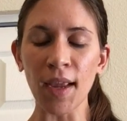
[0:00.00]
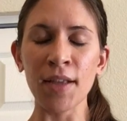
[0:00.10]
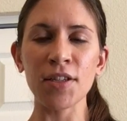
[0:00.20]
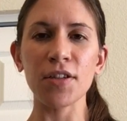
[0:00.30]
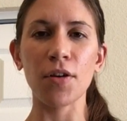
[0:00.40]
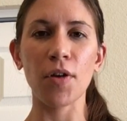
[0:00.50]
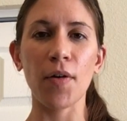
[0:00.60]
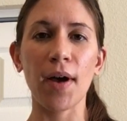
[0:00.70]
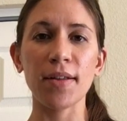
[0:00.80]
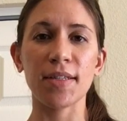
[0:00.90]
And so go
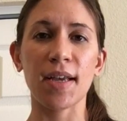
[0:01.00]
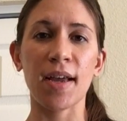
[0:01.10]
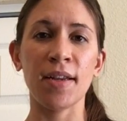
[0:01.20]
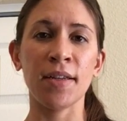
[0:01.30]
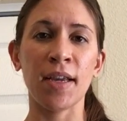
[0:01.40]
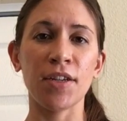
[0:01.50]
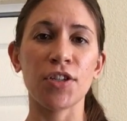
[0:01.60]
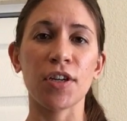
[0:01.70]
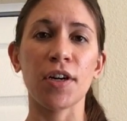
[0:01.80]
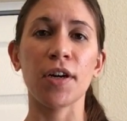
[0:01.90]
outside in
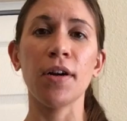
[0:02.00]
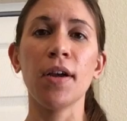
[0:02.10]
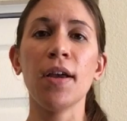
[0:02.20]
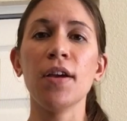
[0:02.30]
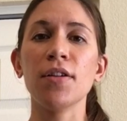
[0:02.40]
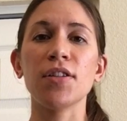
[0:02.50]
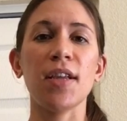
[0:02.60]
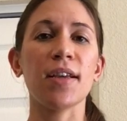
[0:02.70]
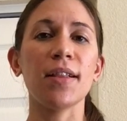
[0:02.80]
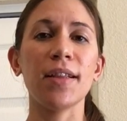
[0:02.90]
nature,
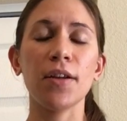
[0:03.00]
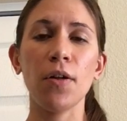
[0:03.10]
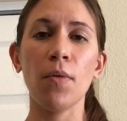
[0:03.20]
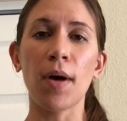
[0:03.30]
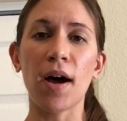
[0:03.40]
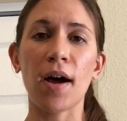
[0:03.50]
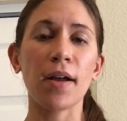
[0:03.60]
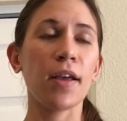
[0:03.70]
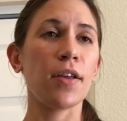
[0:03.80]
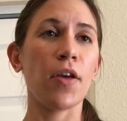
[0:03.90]
take a little
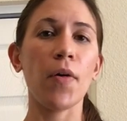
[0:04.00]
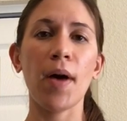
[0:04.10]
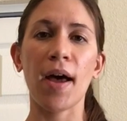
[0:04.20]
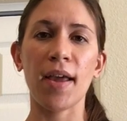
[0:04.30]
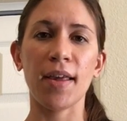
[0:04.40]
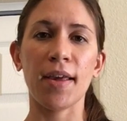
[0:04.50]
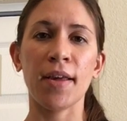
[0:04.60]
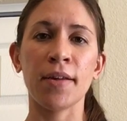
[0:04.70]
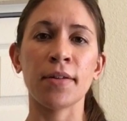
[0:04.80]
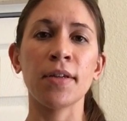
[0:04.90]
walk, go
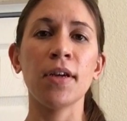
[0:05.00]
hiking,